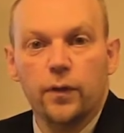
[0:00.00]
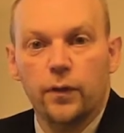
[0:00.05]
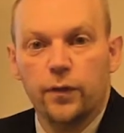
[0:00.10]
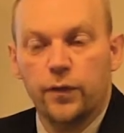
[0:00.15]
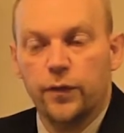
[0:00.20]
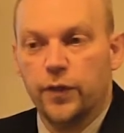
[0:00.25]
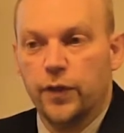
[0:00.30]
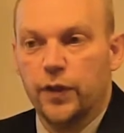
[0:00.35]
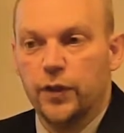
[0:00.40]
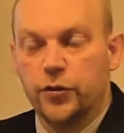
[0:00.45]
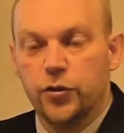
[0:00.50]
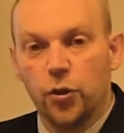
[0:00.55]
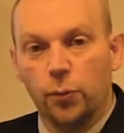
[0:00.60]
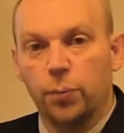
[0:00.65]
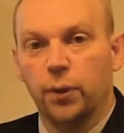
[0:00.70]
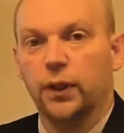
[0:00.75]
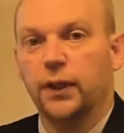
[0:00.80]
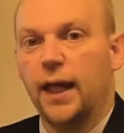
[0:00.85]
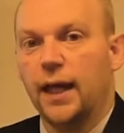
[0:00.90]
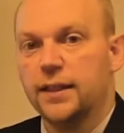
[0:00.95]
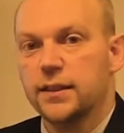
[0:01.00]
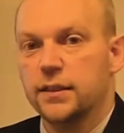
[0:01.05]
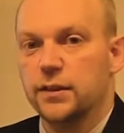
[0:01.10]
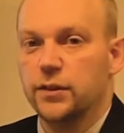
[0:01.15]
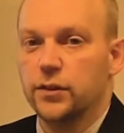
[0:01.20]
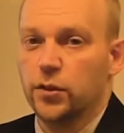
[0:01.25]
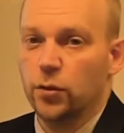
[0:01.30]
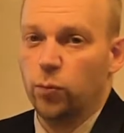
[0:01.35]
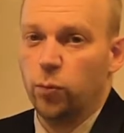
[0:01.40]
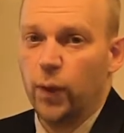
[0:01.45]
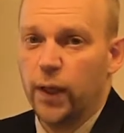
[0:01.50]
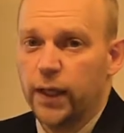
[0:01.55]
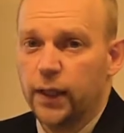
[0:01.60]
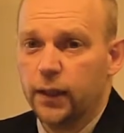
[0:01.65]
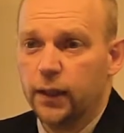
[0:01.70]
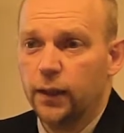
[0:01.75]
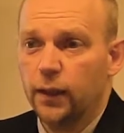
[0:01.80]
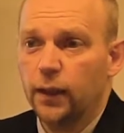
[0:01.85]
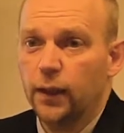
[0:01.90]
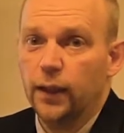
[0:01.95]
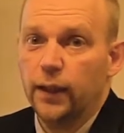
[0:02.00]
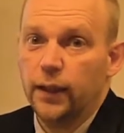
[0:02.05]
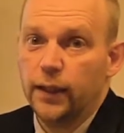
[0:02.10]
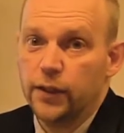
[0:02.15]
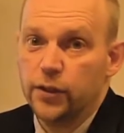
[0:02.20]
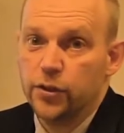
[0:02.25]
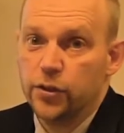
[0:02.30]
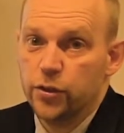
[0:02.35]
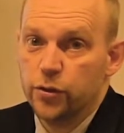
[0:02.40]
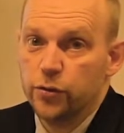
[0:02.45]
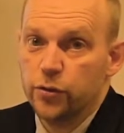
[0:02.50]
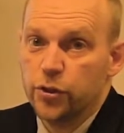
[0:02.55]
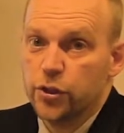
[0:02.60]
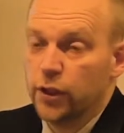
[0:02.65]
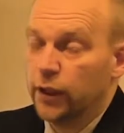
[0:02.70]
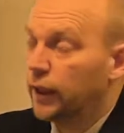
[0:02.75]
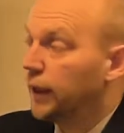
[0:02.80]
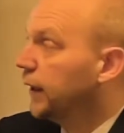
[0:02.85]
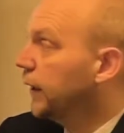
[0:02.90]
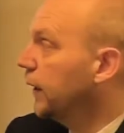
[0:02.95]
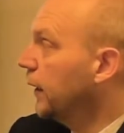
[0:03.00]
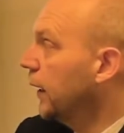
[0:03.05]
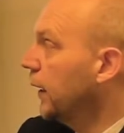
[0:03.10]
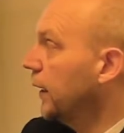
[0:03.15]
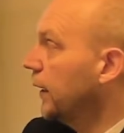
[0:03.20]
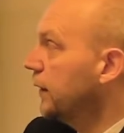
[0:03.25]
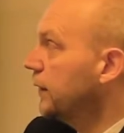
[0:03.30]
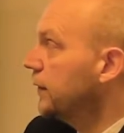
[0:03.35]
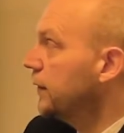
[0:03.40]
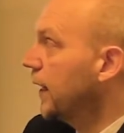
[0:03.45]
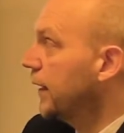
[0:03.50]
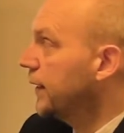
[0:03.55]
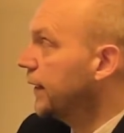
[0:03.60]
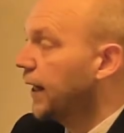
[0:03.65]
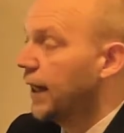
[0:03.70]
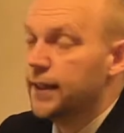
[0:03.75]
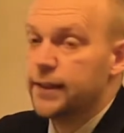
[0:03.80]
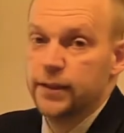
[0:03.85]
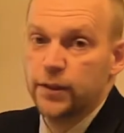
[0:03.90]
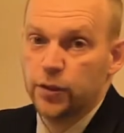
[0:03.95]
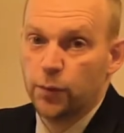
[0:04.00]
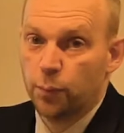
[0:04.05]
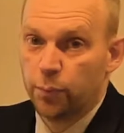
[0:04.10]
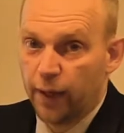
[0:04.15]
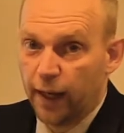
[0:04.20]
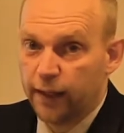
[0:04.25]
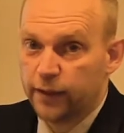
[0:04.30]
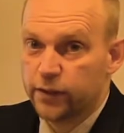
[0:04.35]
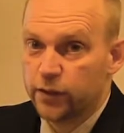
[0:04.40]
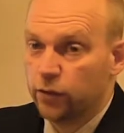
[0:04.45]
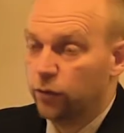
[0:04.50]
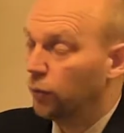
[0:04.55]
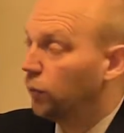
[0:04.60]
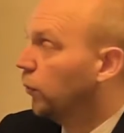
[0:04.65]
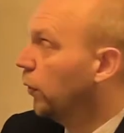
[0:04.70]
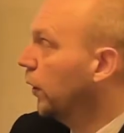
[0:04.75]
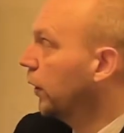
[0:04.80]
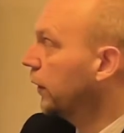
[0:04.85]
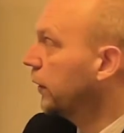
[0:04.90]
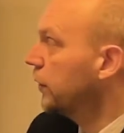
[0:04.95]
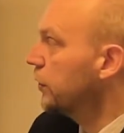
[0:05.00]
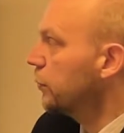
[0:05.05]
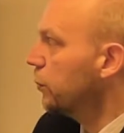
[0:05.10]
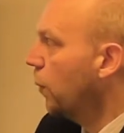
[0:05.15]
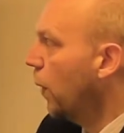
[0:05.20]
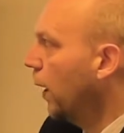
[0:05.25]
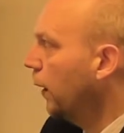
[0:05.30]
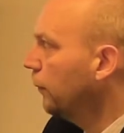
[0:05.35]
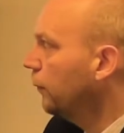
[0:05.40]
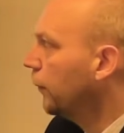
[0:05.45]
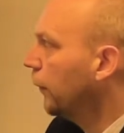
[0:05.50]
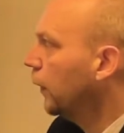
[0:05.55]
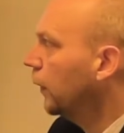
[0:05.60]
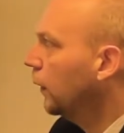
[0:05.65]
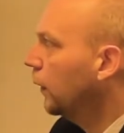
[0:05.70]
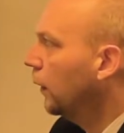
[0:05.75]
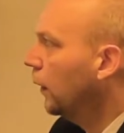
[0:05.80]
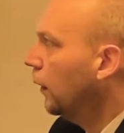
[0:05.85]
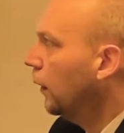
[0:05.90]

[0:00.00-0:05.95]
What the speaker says: the double lessons a week is usually dedicated to practical work as well.